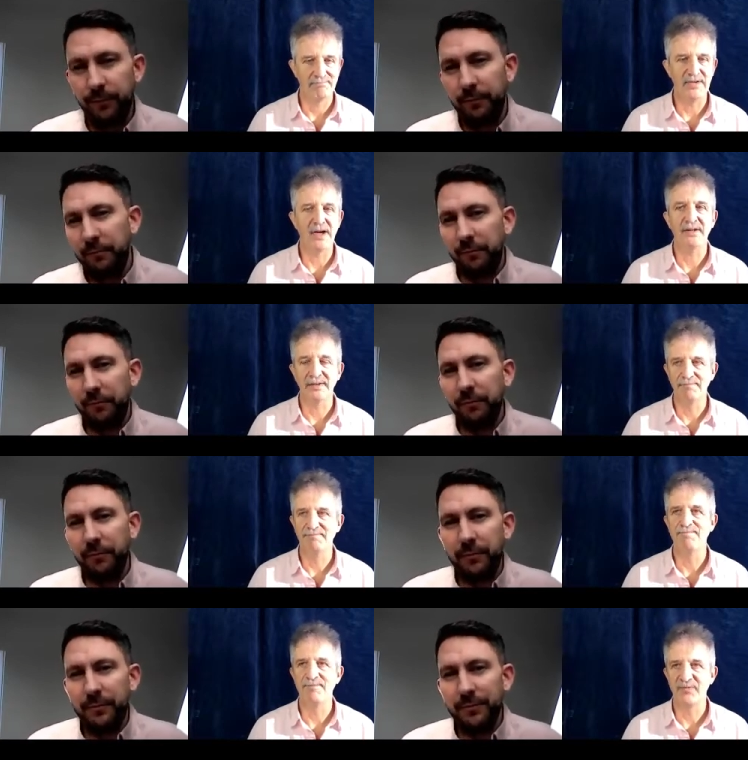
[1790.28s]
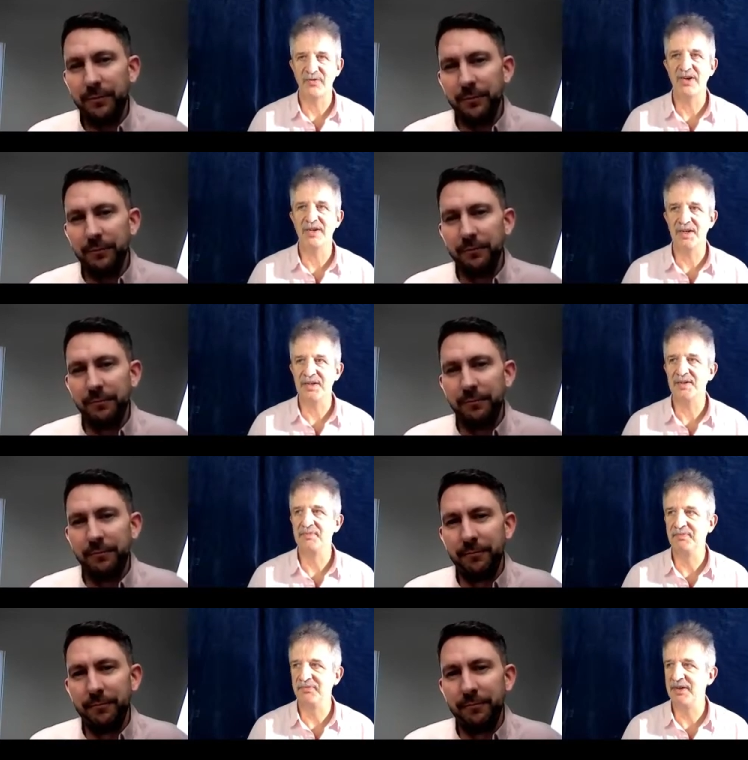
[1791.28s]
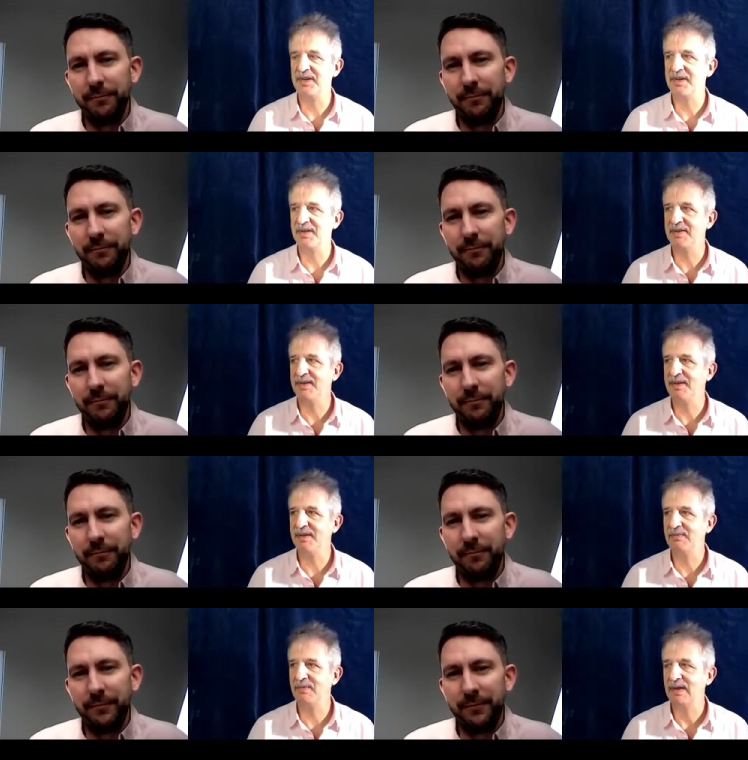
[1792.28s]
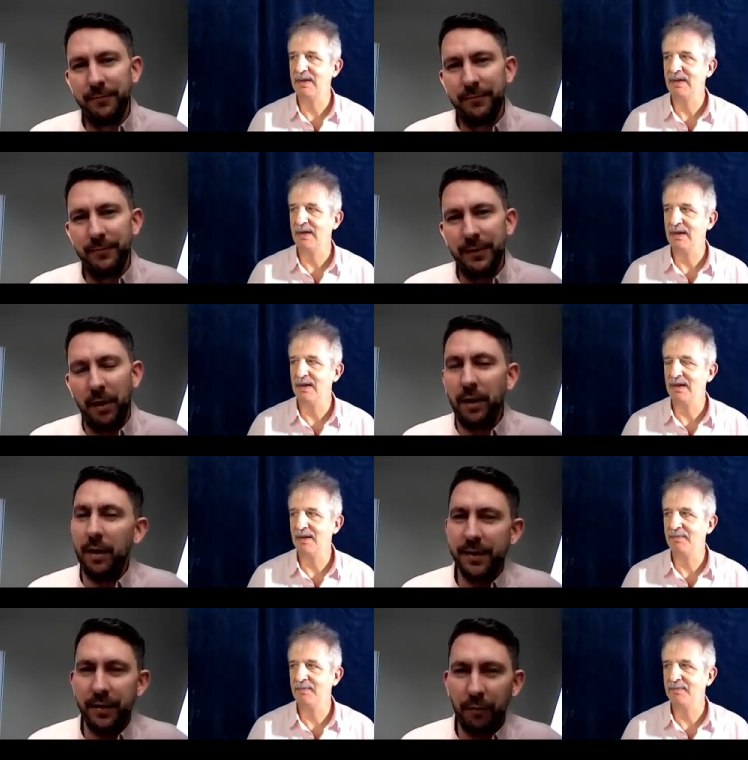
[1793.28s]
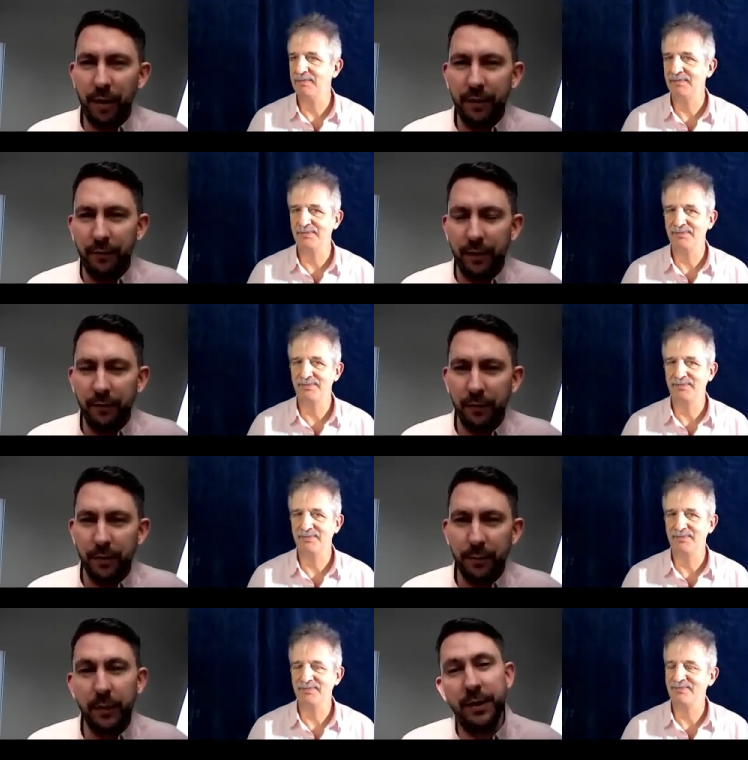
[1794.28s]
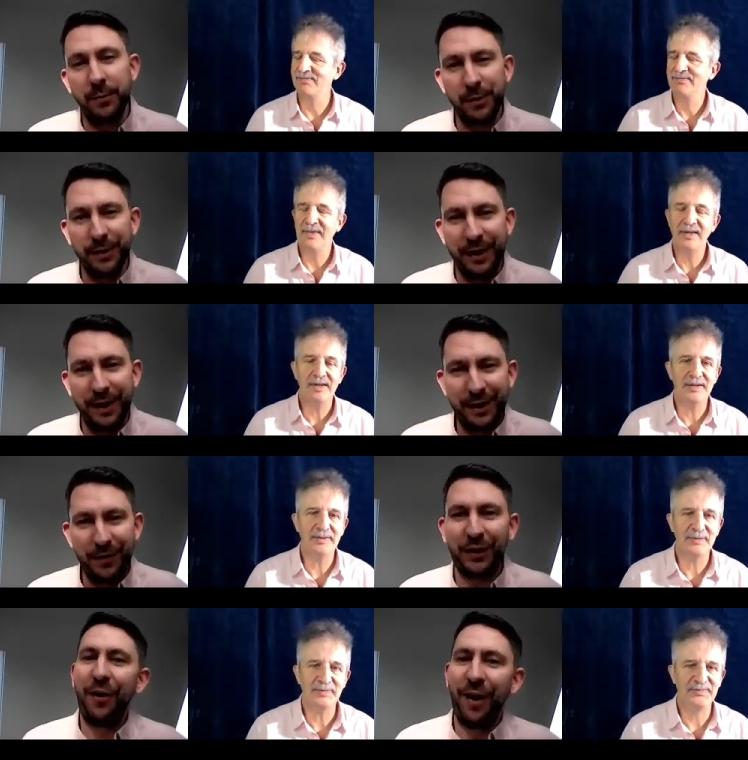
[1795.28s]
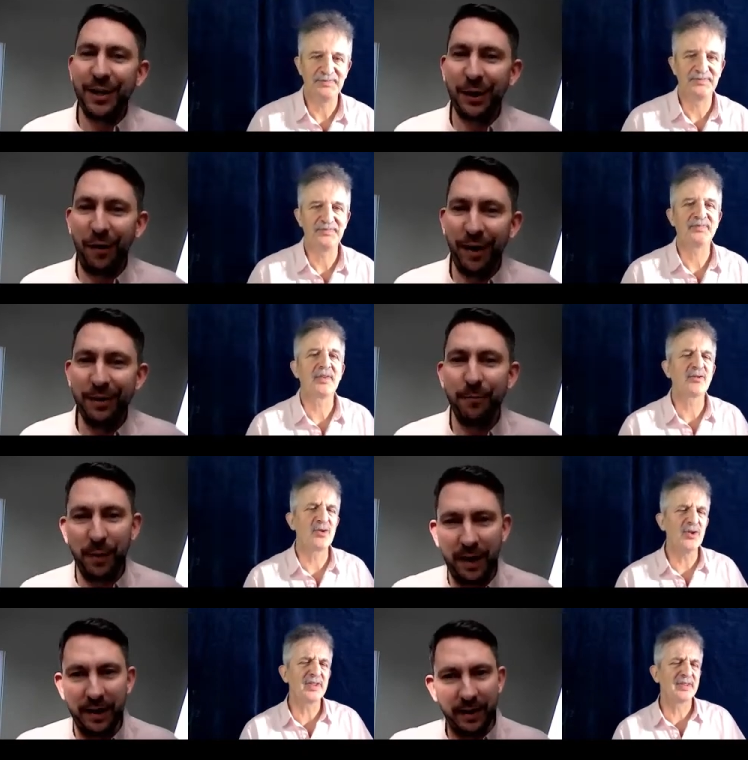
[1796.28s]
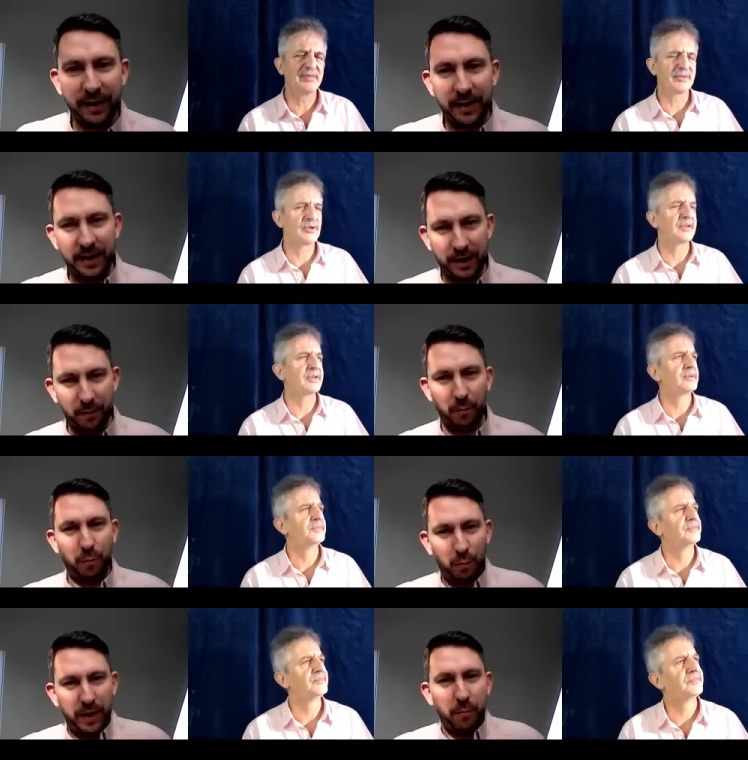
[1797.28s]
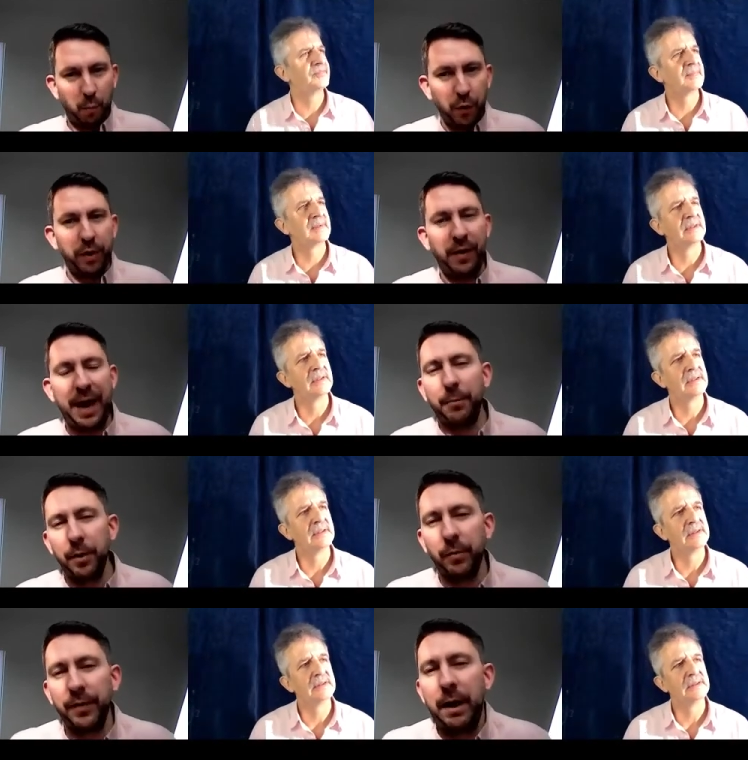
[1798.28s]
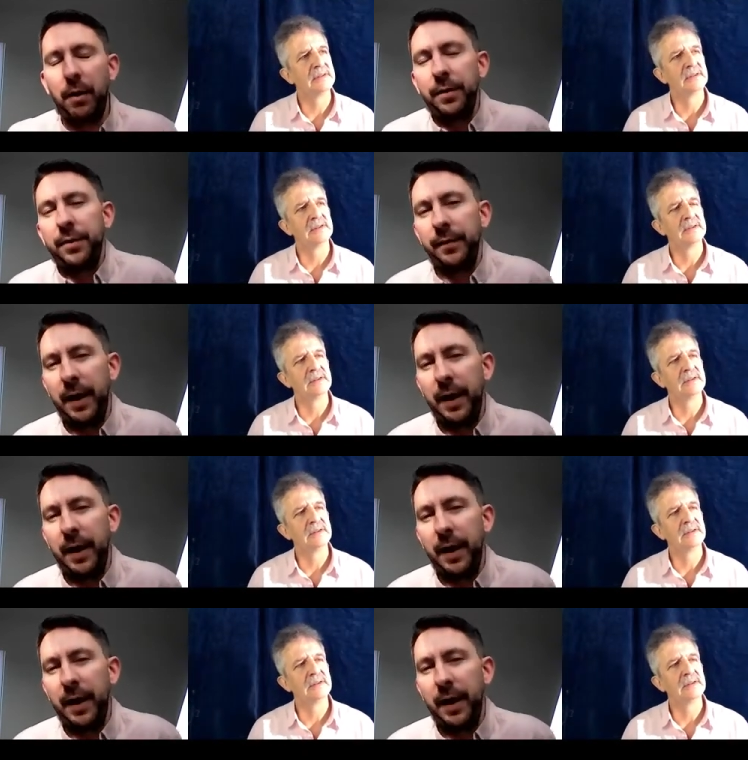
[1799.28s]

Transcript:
Speaker 1: Nice. Very nice. Very nice indeed.
Speaker 2: I can't uh, take the credit for it, of course, because it was the, the client's client, but it it wouldn't have happened without I think